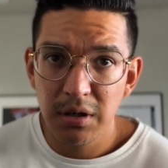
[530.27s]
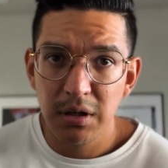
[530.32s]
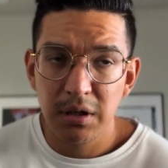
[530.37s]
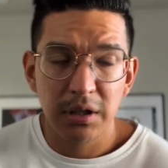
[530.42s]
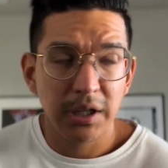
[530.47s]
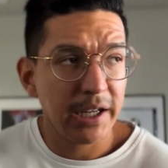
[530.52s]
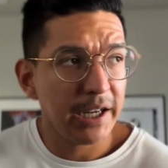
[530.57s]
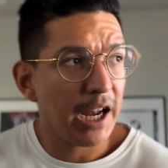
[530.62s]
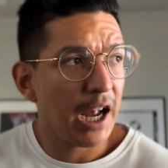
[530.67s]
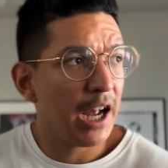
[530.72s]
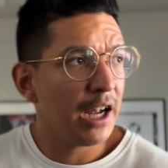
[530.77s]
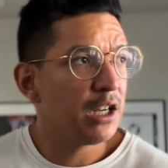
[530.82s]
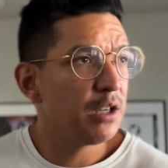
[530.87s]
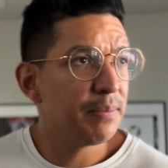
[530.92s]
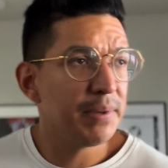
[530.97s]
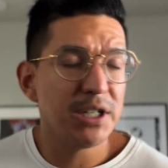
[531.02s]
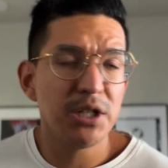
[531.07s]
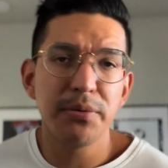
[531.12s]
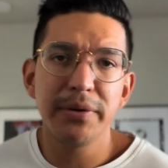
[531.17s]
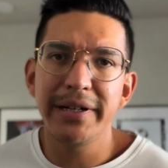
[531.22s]
I could
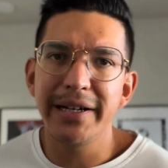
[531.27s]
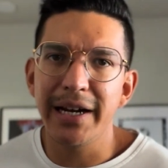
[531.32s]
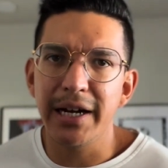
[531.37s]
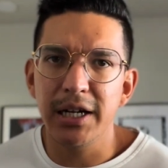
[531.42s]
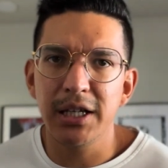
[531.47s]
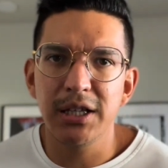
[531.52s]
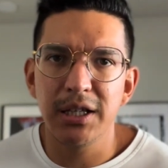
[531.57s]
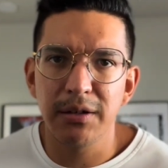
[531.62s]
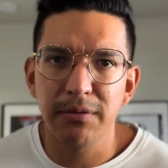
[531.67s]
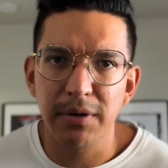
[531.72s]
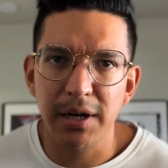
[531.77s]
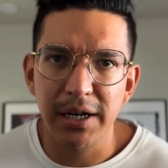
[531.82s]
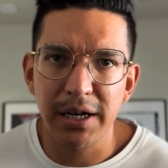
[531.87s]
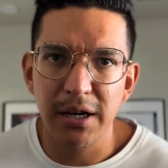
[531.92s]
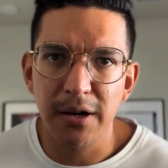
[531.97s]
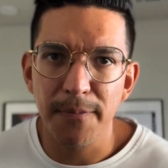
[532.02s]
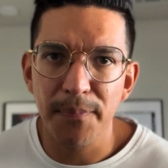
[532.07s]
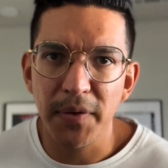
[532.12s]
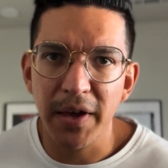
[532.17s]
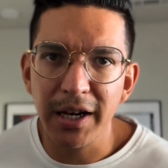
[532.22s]
be doing anything right
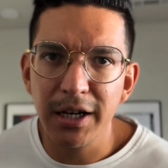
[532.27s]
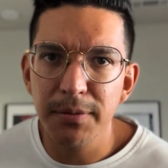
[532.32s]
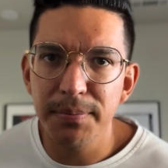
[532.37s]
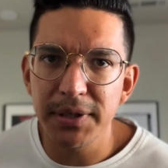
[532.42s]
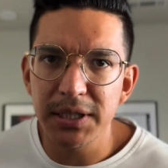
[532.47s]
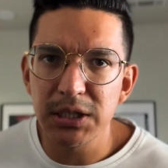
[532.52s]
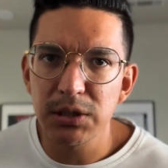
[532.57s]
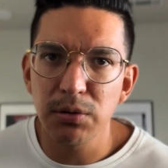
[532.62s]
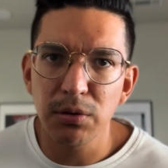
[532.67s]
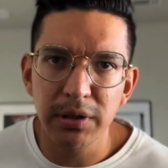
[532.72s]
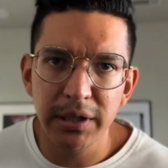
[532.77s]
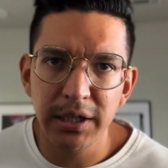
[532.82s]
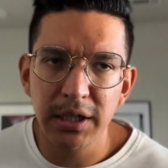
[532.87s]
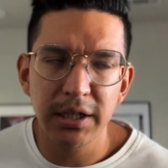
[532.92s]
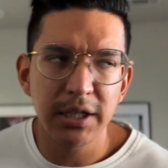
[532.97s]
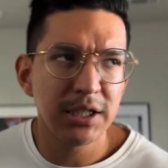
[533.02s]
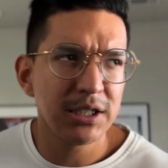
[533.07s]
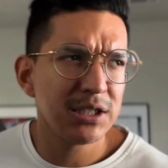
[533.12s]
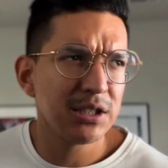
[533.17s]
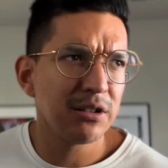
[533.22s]
now. I could be scrolling
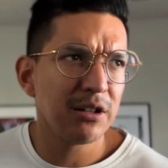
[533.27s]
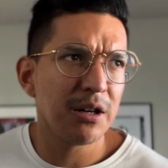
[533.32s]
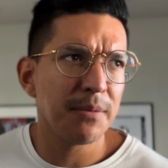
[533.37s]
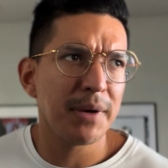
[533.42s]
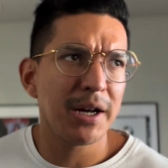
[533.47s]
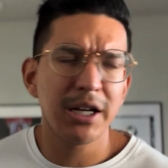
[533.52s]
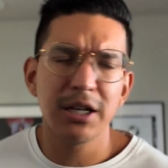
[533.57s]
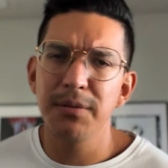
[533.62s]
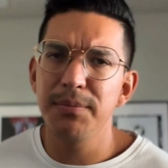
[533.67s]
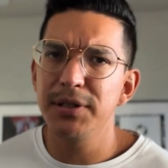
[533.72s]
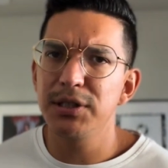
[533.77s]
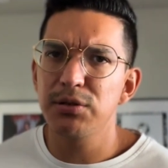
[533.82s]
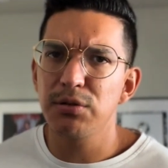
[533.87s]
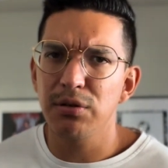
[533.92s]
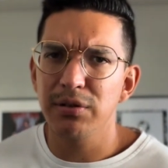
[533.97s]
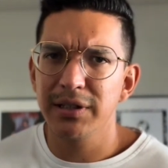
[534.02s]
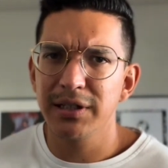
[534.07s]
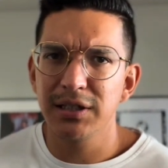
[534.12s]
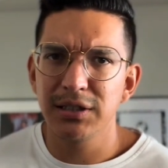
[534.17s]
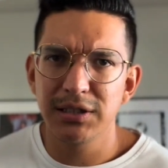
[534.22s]
on Instagram. I could be
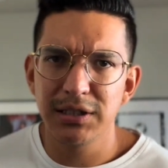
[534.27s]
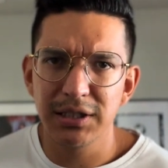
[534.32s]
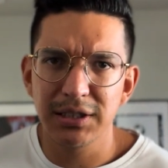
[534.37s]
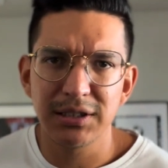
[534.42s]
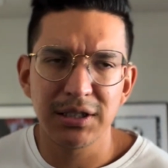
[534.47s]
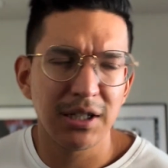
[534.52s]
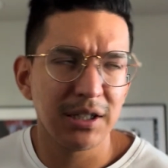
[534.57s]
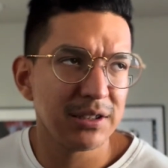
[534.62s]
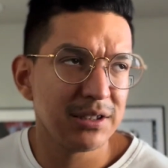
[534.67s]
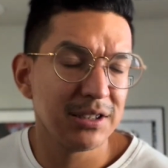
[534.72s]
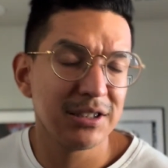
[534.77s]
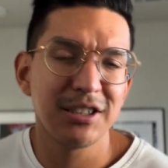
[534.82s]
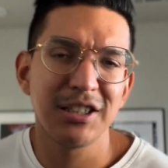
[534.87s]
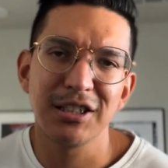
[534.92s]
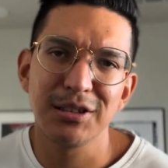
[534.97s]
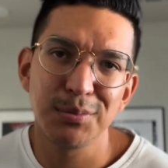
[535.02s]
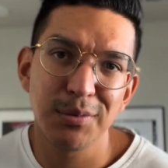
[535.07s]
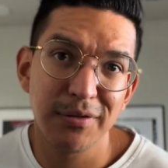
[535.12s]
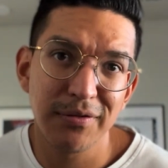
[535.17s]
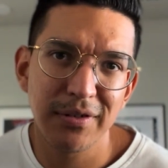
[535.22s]
scrolling on TikTok.
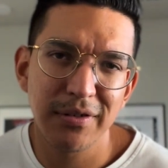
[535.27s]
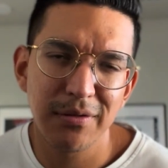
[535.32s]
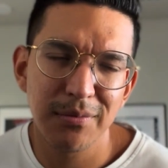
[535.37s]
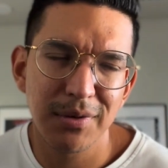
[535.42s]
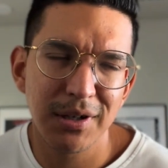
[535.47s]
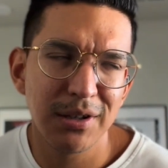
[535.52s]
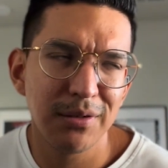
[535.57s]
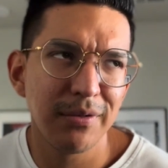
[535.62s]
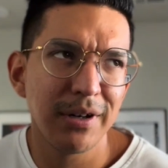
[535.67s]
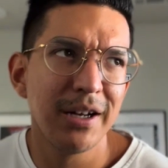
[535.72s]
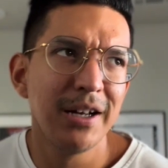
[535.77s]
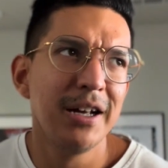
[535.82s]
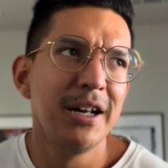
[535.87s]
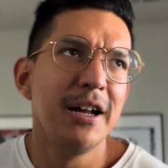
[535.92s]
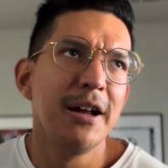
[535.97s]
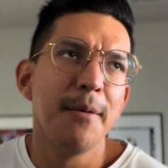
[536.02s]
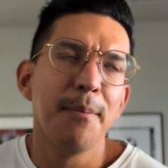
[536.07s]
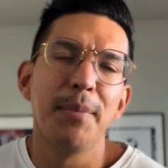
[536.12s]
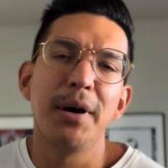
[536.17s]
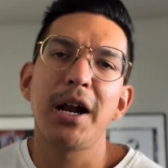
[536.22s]
TikTok's my favorite, by the way.
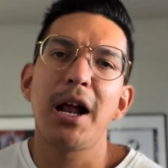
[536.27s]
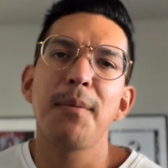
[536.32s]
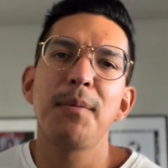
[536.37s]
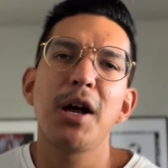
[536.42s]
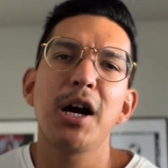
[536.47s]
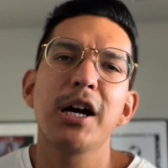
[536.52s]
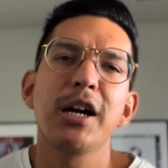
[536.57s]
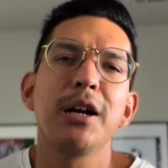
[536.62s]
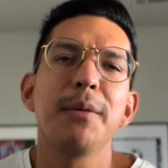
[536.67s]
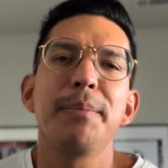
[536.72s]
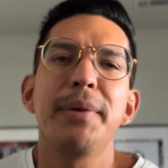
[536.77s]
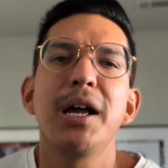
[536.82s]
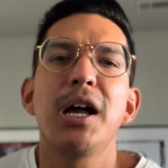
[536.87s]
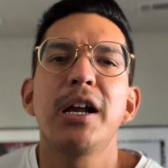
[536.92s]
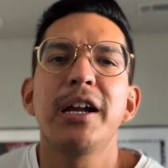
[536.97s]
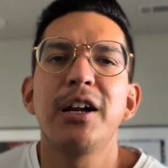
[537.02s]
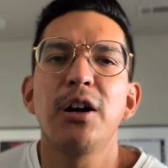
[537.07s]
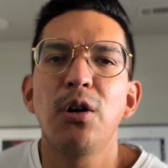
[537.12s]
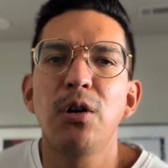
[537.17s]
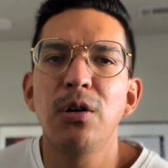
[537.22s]
But I'm not going to be on
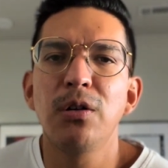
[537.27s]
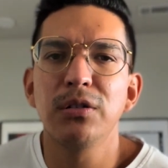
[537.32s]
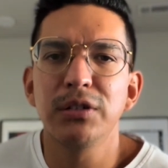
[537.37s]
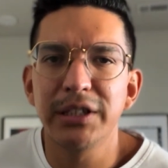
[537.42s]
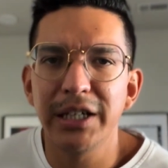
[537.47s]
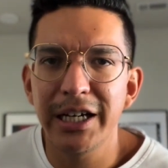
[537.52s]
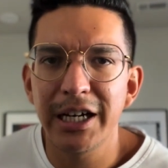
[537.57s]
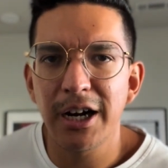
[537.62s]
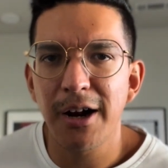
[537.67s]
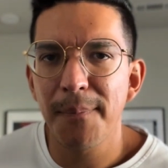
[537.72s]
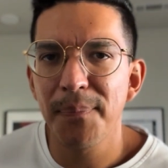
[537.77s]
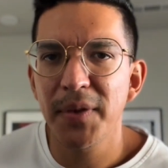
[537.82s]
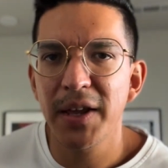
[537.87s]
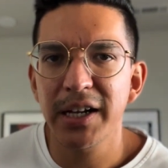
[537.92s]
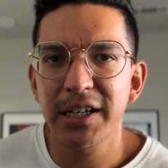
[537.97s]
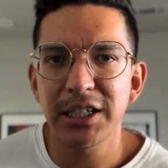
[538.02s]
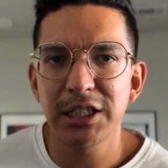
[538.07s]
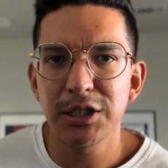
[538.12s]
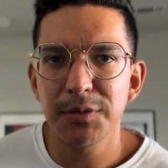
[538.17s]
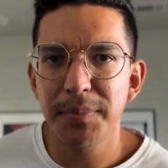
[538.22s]
it all day, and I'm not
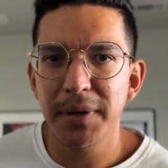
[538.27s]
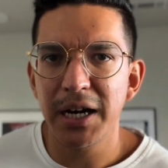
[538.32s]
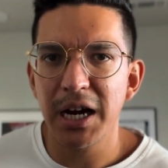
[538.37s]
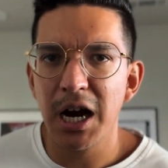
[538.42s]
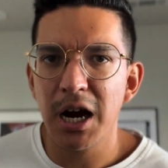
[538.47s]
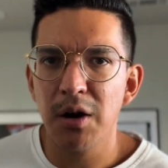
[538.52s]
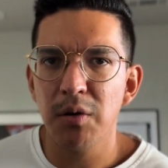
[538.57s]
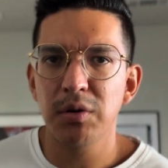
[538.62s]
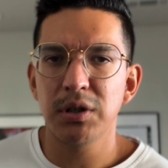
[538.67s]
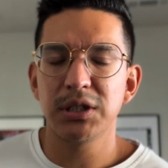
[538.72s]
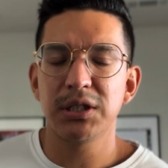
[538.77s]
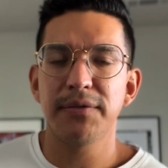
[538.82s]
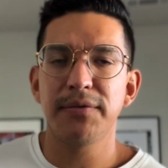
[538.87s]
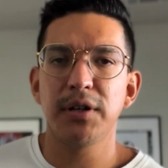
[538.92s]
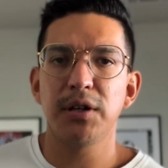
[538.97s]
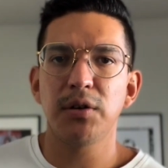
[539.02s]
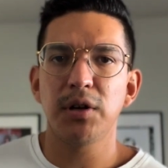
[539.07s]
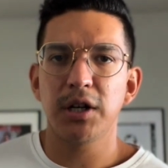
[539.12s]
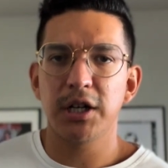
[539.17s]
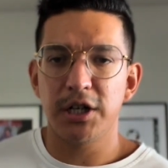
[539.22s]
going to spend hours of
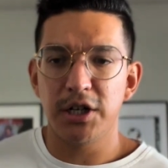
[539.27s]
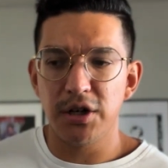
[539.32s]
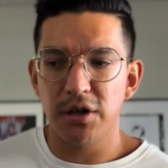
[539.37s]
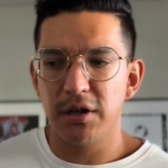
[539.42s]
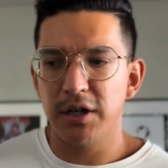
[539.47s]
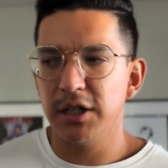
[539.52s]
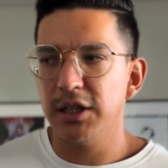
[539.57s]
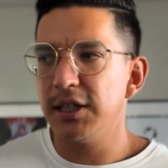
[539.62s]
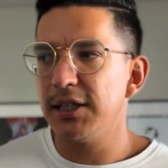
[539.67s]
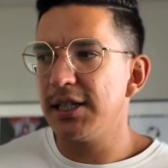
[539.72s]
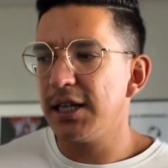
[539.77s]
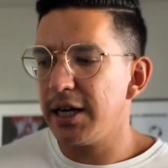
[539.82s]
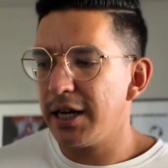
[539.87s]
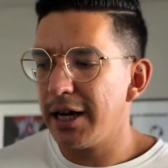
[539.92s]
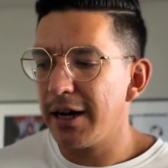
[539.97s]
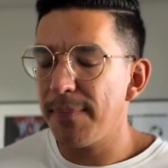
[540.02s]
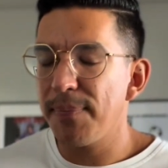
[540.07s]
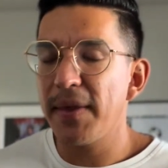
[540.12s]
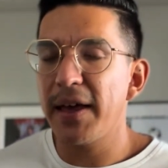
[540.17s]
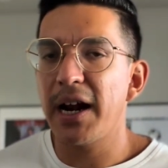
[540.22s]
it during the
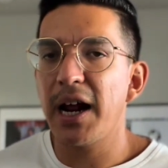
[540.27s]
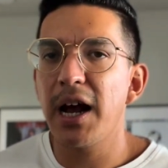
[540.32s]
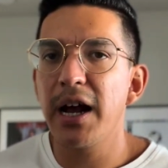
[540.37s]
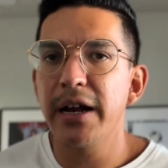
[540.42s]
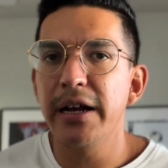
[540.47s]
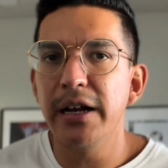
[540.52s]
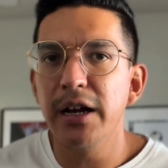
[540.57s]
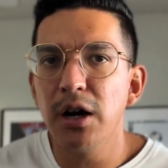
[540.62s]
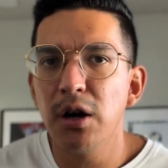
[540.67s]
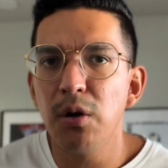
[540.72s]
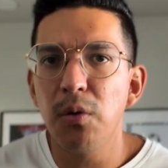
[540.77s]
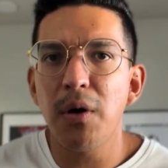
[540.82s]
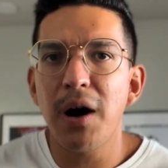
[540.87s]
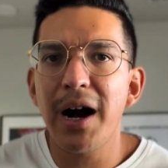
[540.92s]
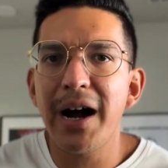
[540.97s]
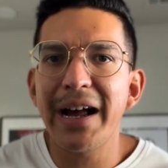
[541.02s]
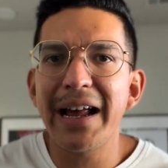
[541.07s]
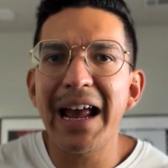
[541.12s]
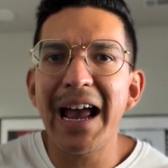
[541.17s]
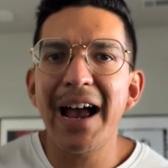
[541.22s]
time that I know
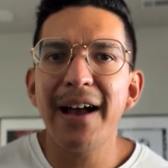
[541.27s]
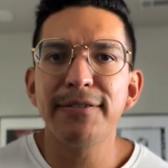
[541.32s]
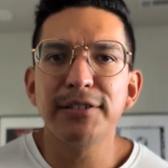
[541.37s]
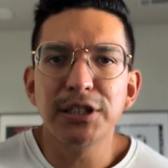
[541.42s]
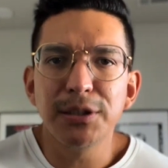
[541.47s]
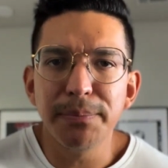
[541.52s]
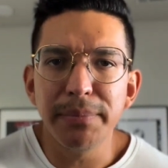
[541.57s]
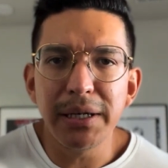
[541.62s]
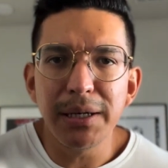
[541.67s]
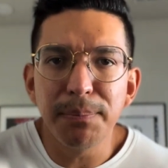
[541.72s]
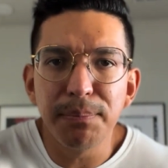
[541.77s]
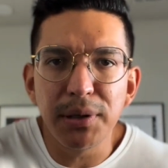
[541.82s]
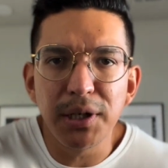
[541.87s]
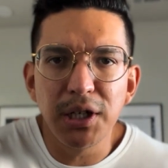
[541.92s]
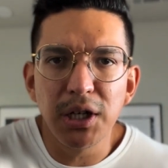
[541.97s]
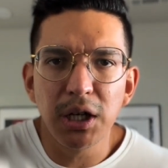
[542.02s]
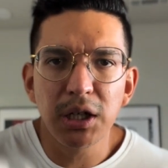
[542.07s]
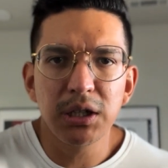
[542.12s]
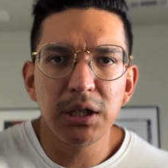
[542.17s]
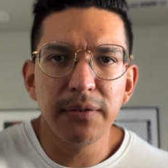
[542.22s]
I have to be
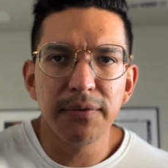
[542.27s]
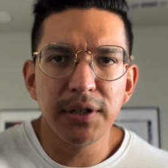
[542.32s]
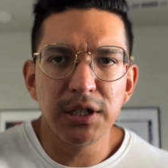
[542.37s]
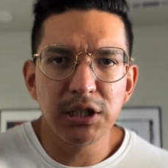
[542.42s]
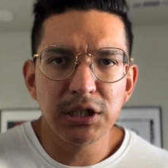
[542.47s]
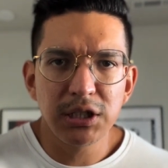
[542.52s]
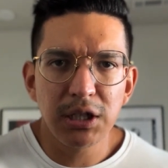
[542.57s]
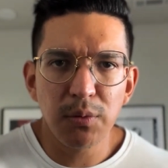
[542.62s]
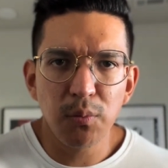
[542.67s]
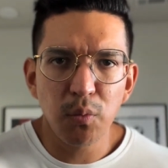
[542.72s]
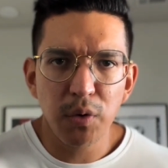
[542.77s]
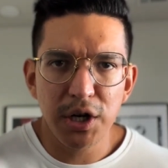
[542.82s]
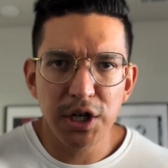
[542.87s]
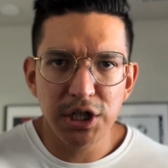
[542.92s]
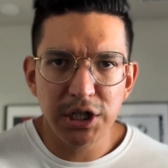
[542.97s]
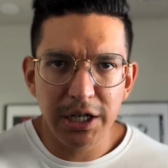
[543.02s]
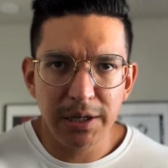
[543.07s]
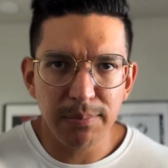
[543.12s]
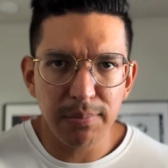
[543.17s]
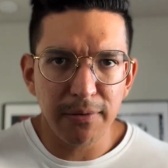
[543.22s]
productive in some way,
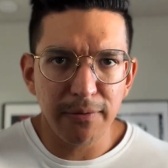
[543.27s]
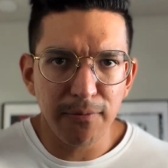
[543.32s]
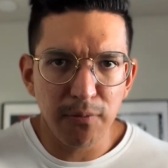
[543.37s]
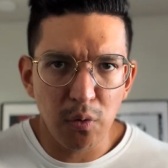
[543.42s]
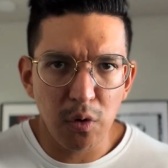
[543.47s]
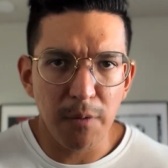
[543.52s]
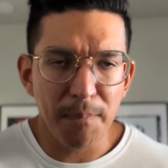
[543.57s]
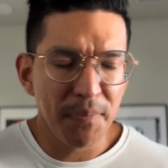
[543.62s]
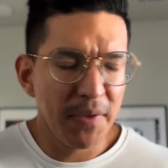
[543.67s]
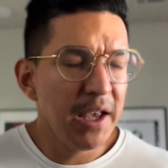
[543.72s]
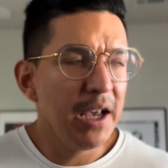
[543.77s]
shape, or form.